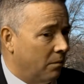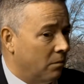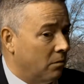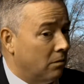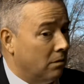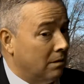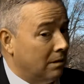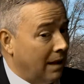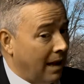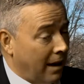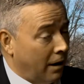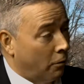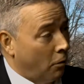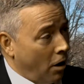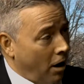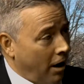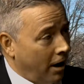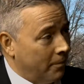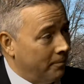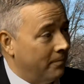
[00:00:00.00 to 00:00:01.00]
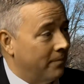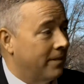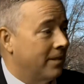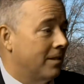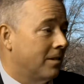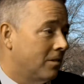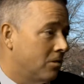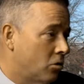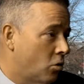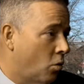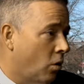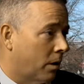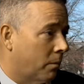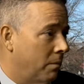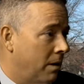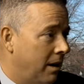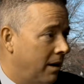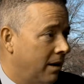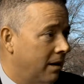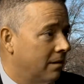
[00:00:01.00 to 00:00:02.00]
Later on, quick
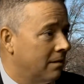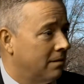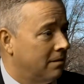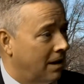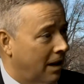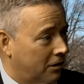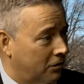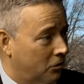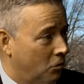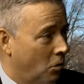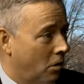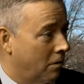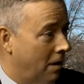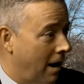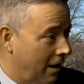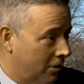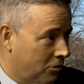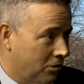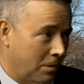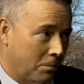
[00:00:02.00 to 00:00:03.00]
meeting next door, actually.